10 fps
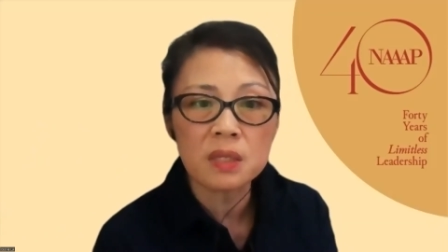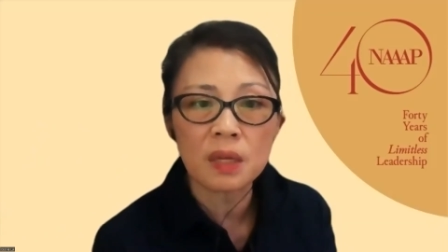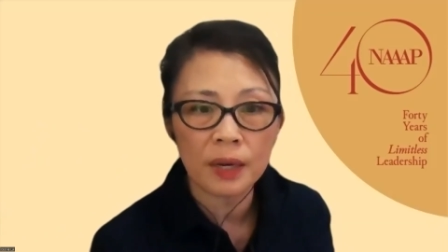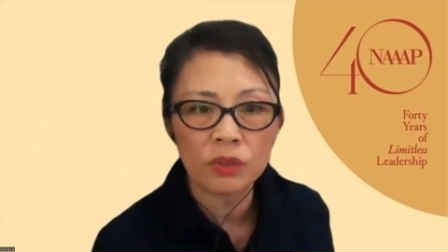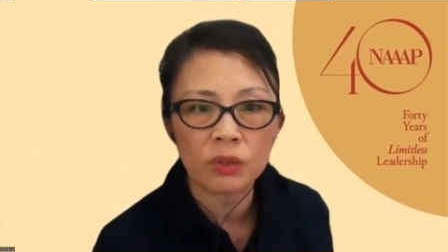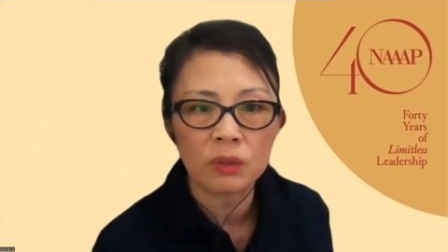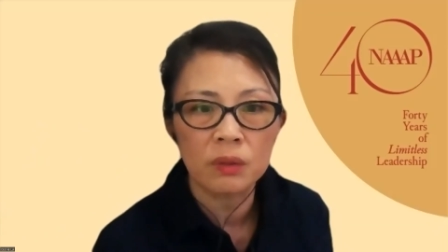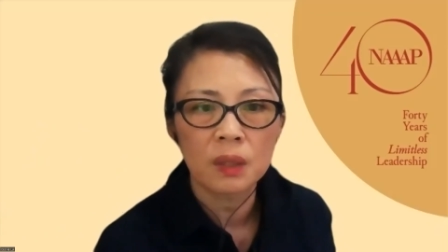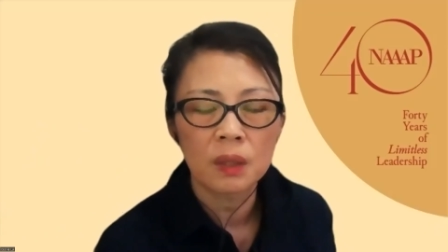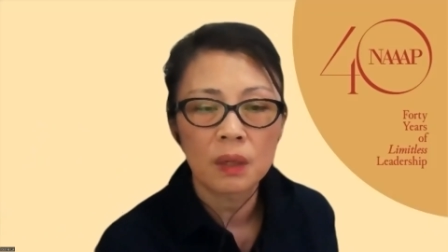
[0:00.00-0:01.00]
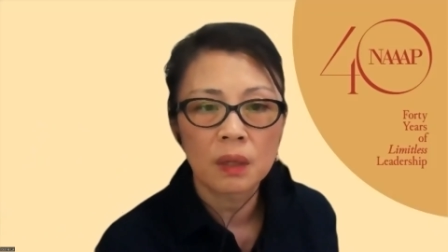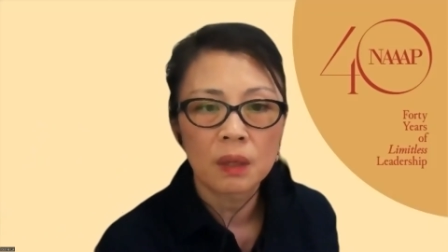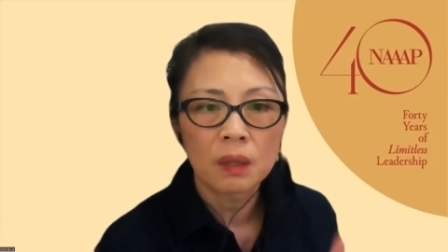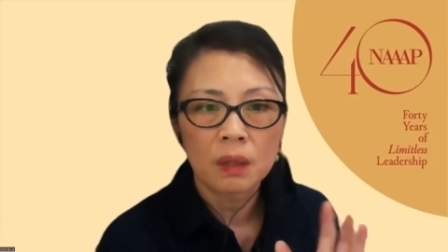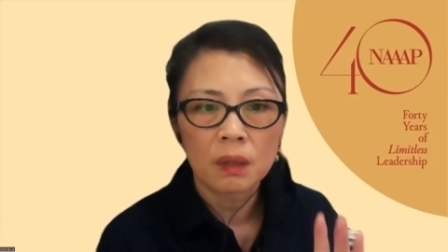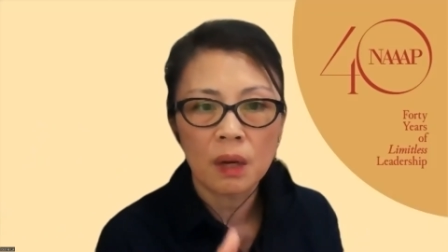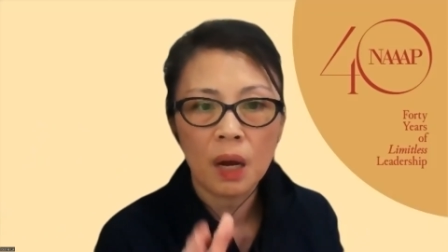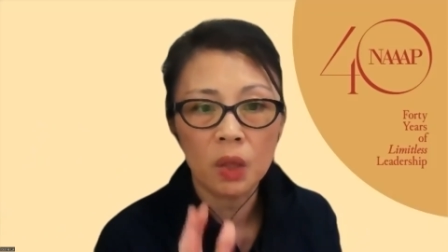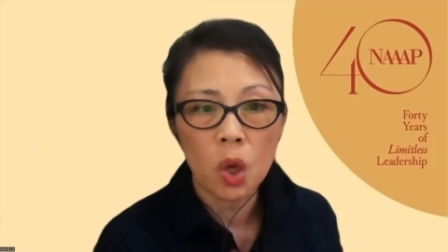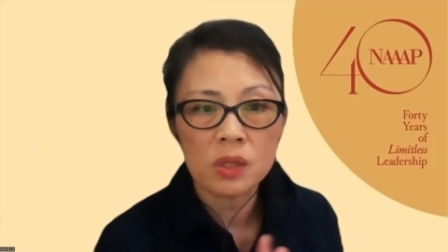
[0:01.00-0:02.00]
together
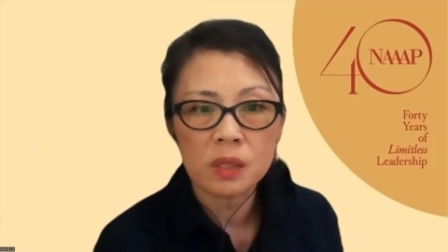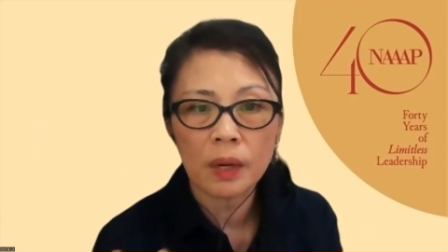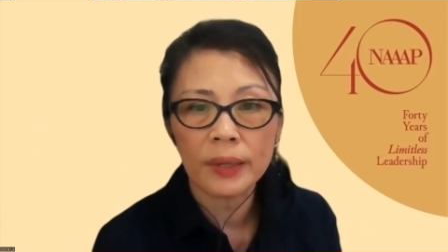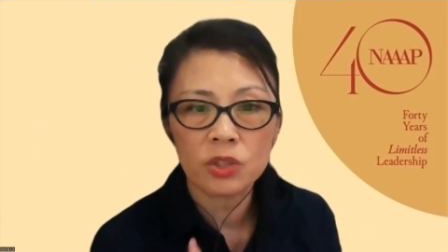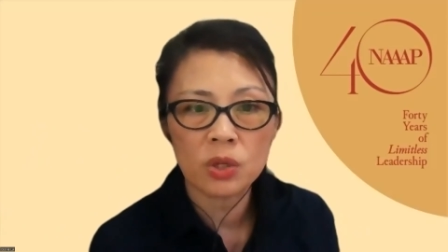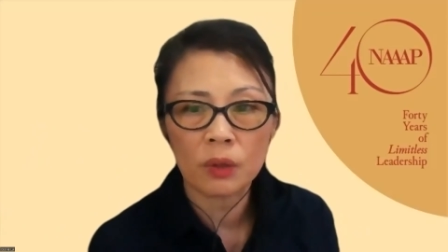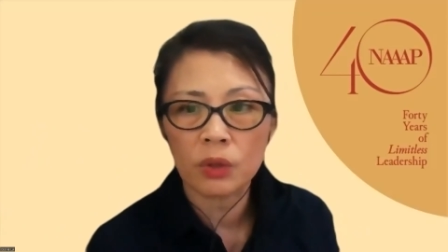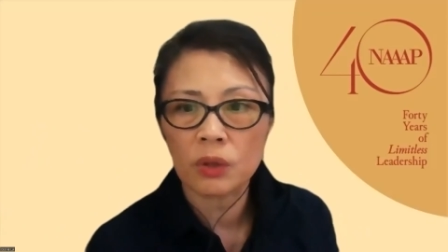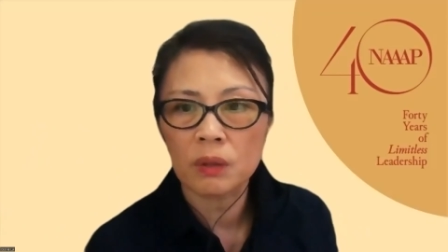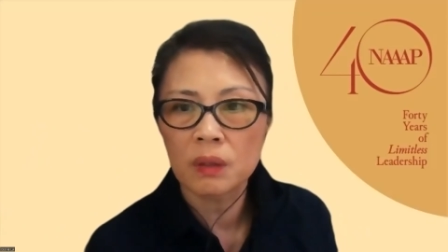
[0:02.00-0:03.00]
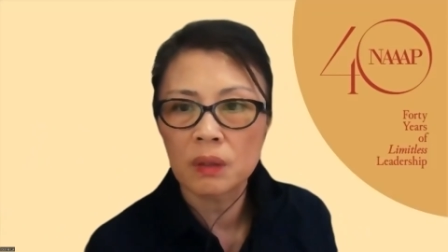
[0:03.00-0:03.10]
alongside each other.